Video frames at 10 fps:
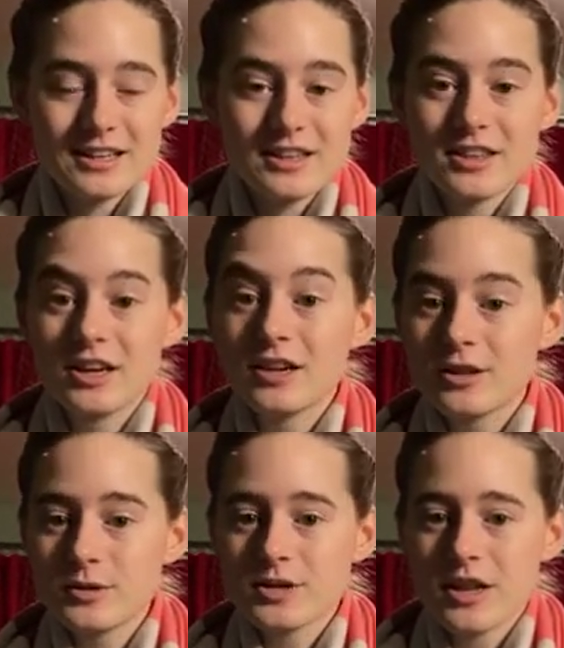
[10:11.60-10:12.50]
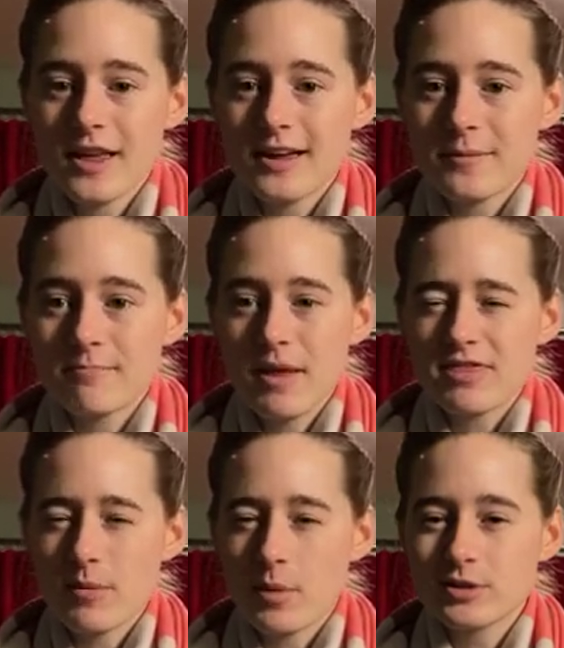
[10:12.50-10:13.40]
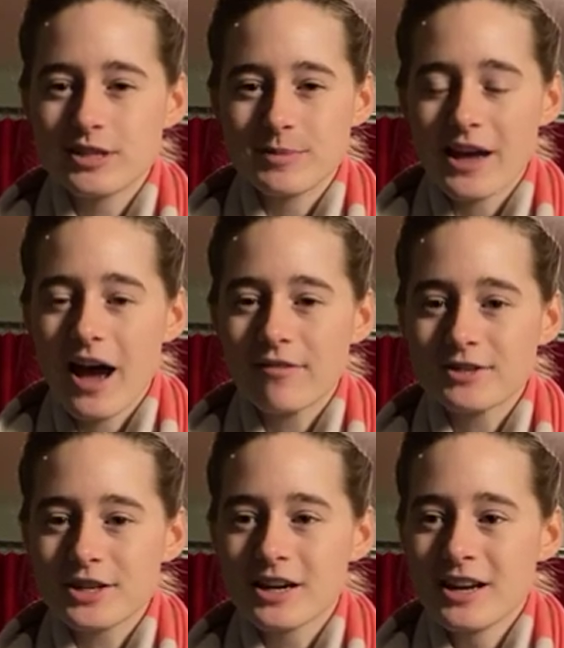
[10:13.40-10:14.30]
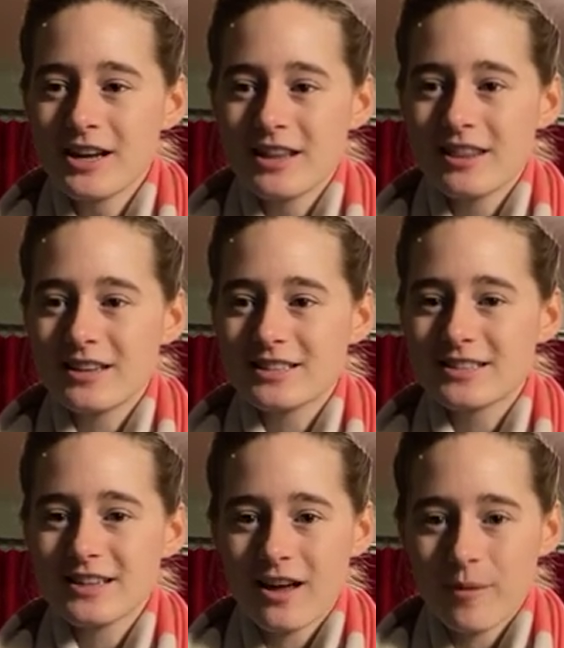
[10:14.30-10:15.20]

conclusion that meant the most to me after this